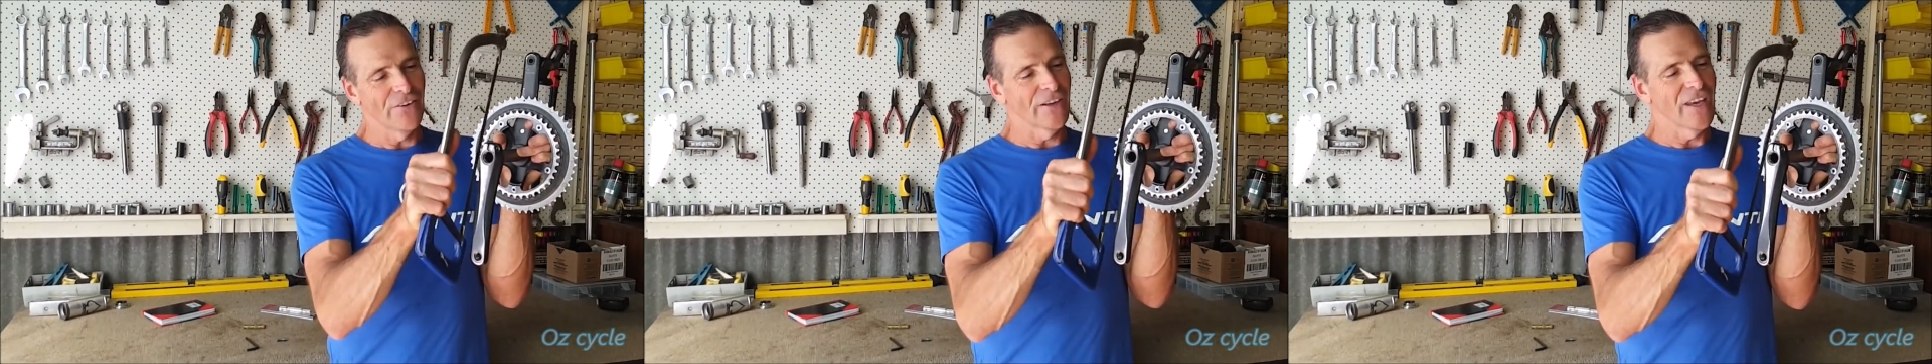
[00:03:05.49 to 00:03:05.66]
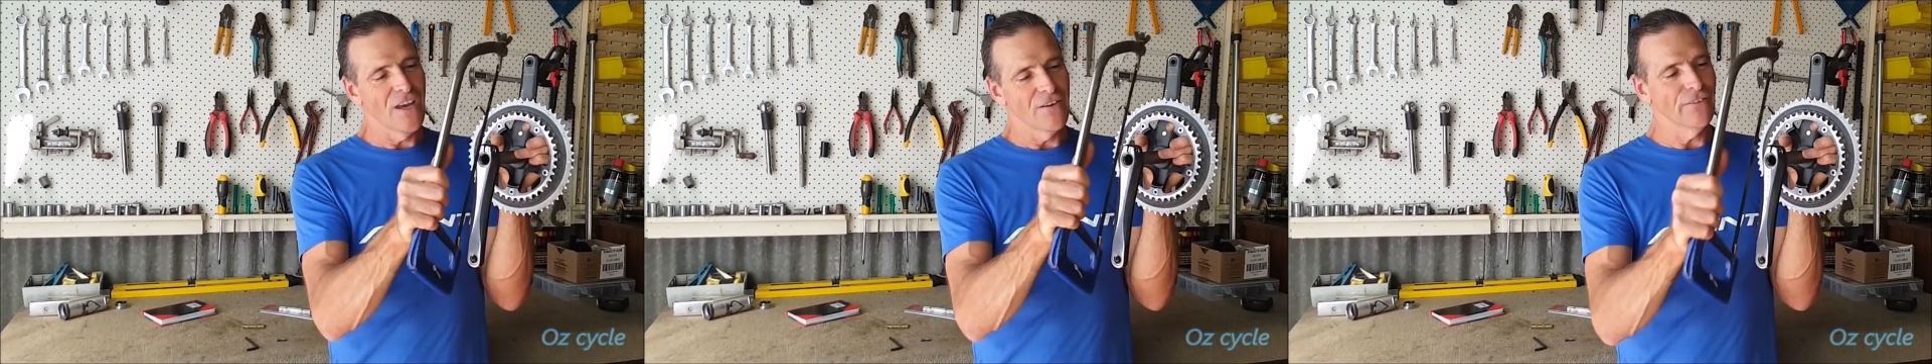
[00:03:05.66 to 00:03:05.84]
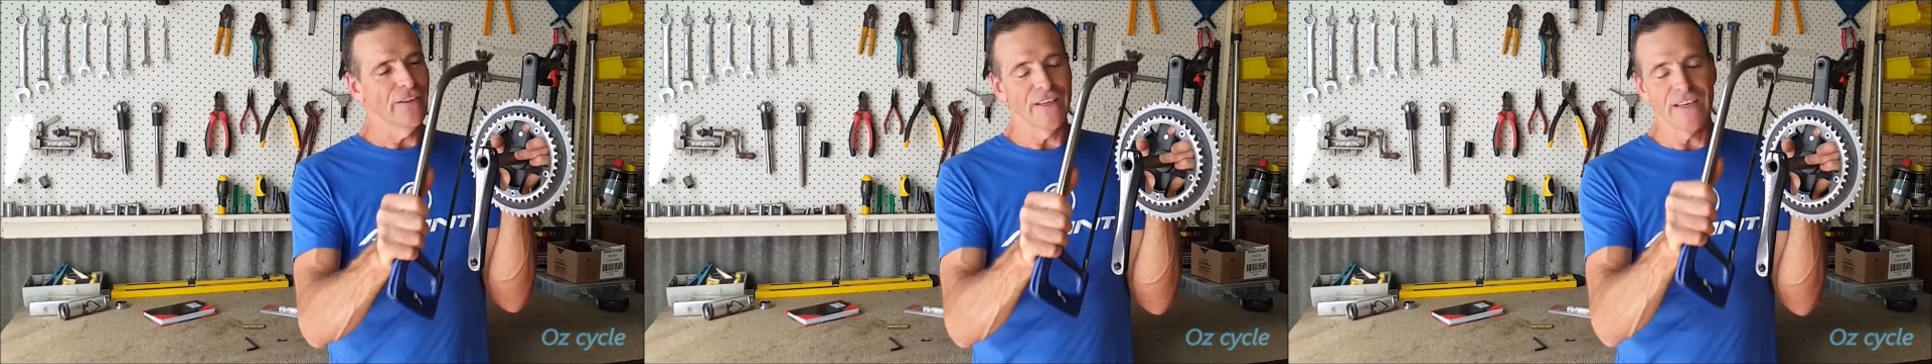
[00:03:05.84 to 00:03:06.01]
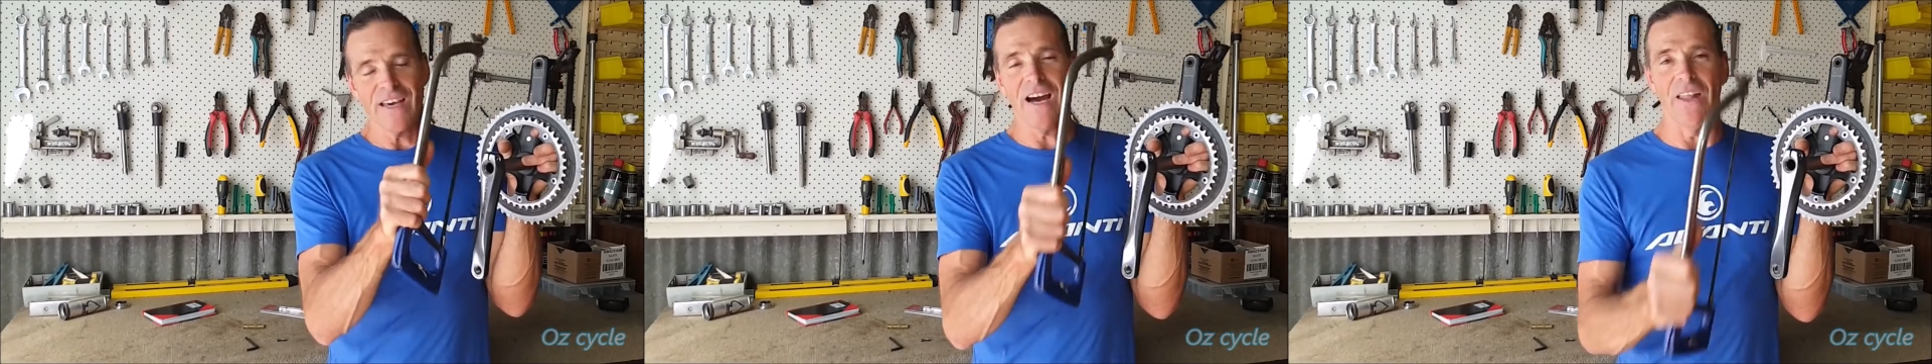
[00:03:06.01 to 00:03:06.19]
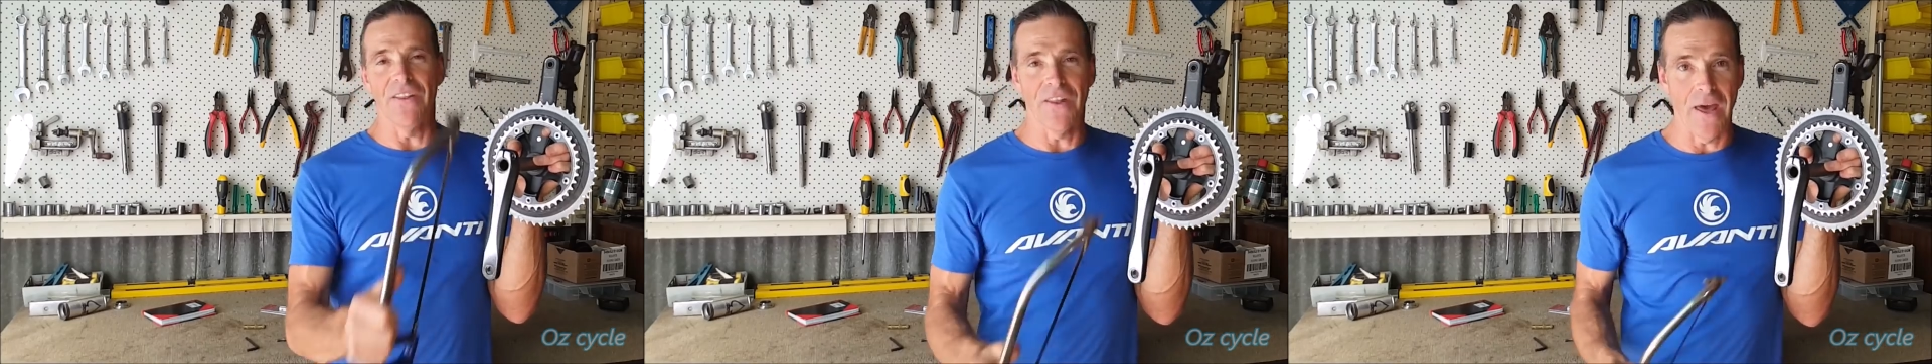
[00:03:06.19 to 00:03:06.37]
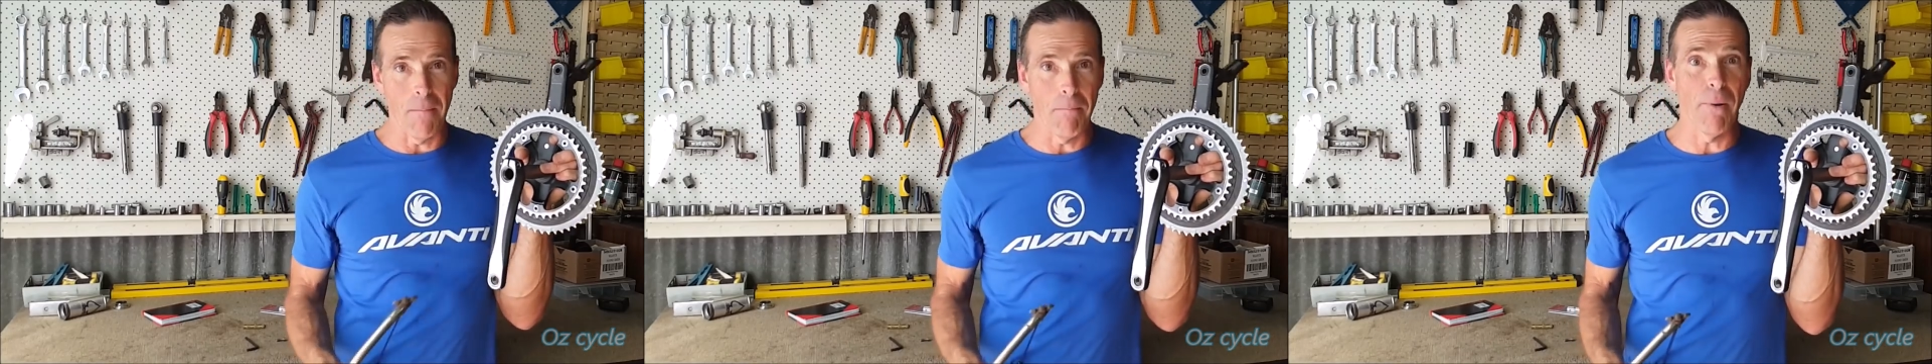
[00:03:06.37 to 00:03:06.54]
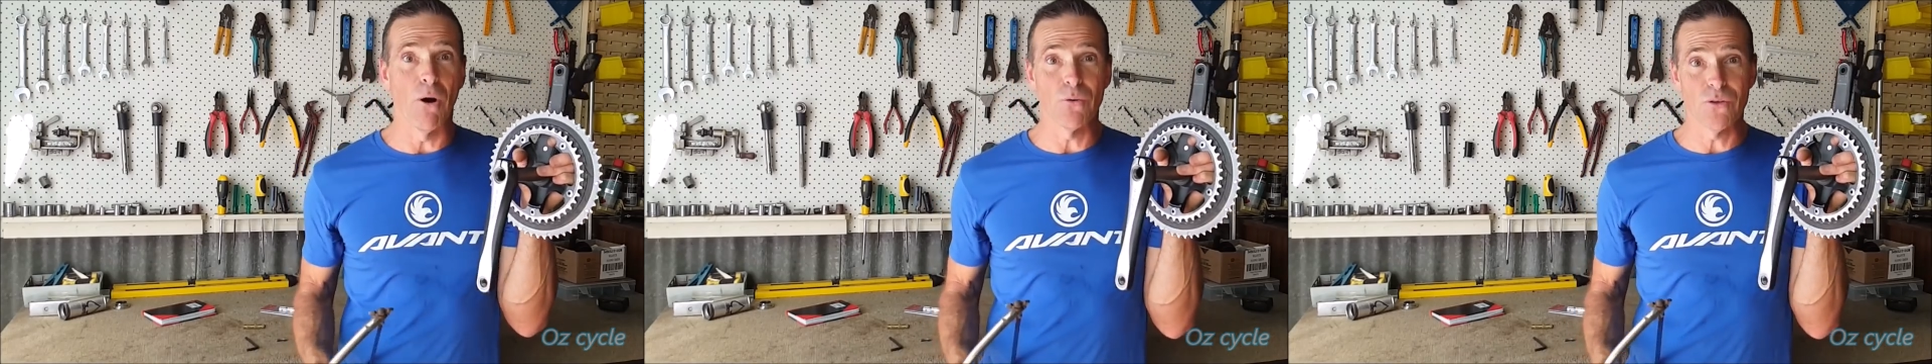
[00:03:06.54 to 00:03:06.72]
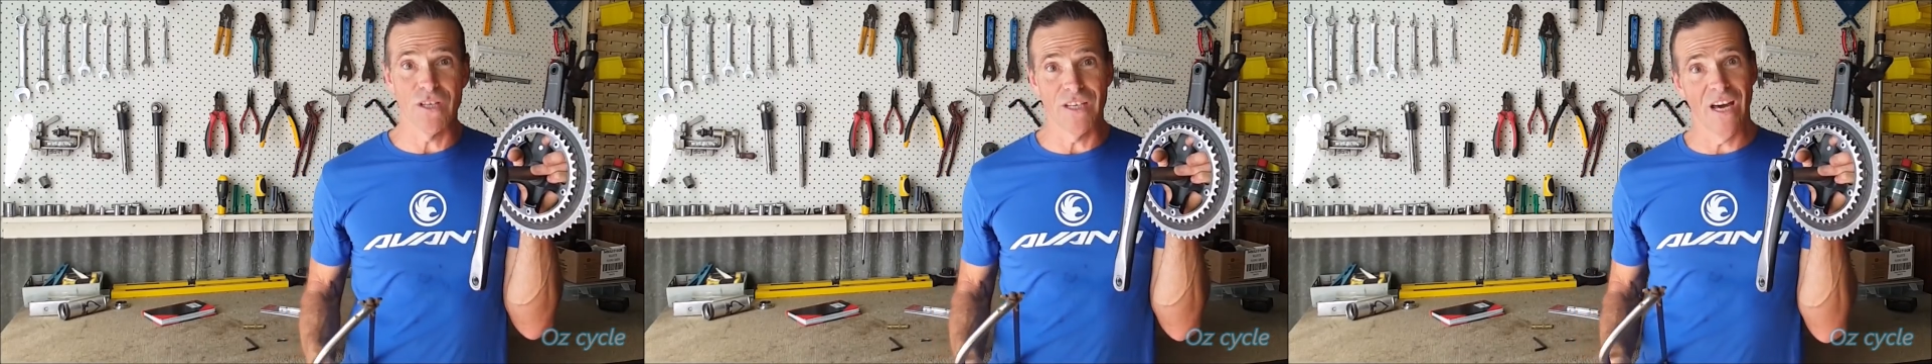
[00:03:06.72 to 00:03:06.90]
very carefully cut that
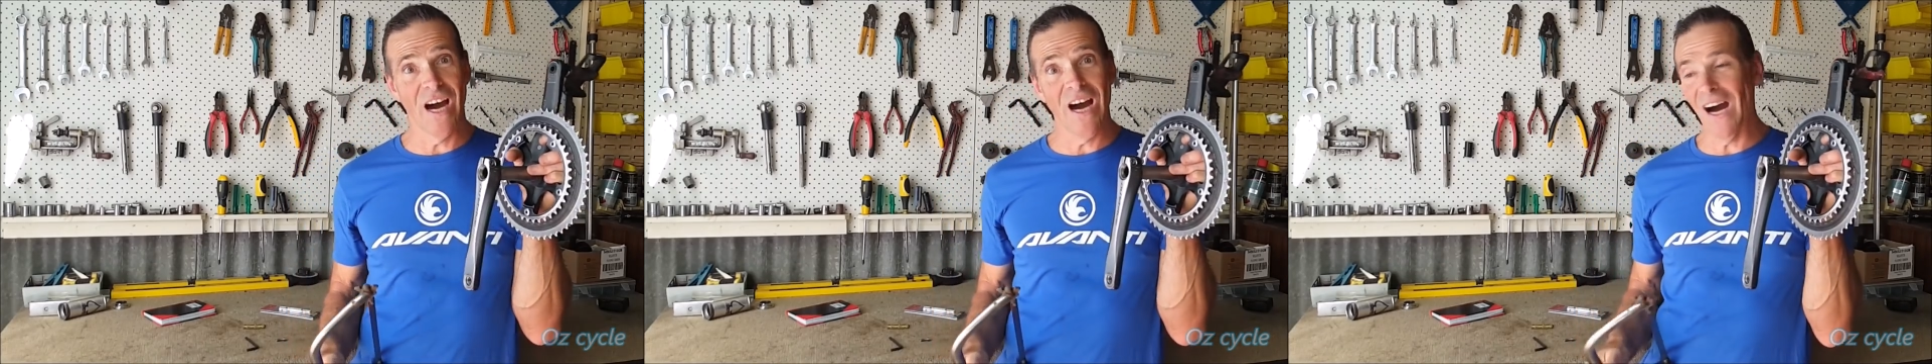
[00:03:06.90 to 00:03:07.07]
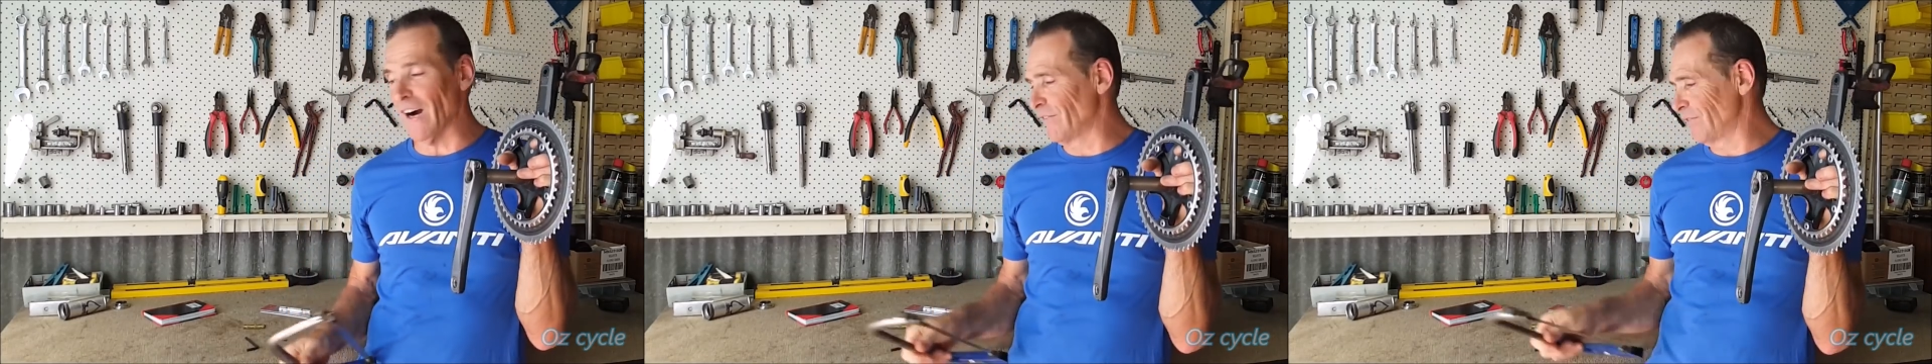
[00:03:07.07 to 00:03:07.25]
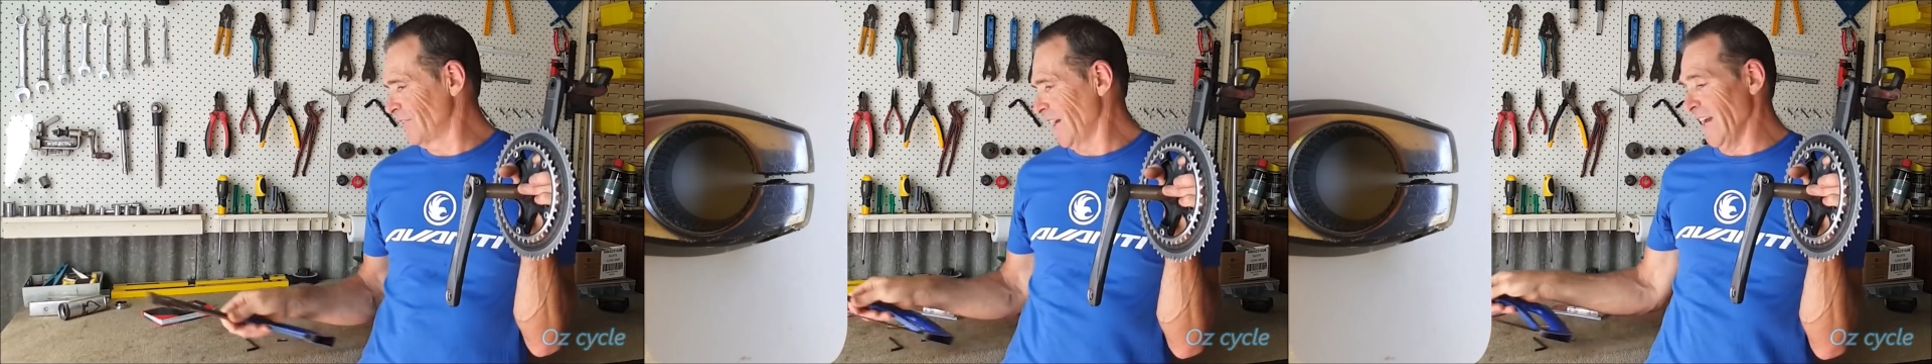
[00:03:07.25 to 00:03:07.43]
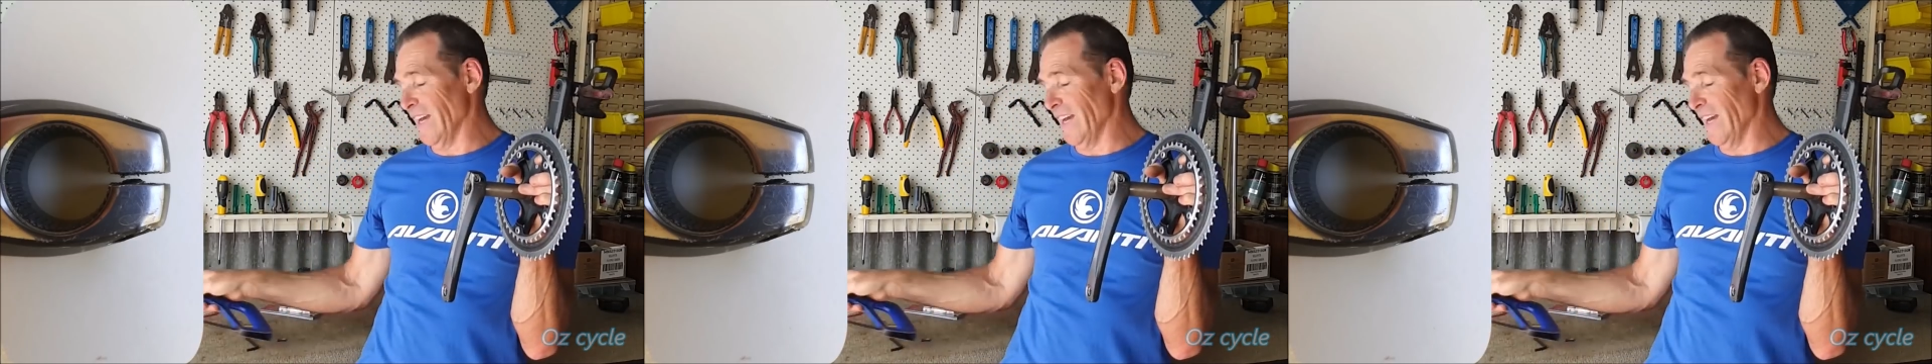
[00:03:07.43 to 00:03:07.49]
bolt in half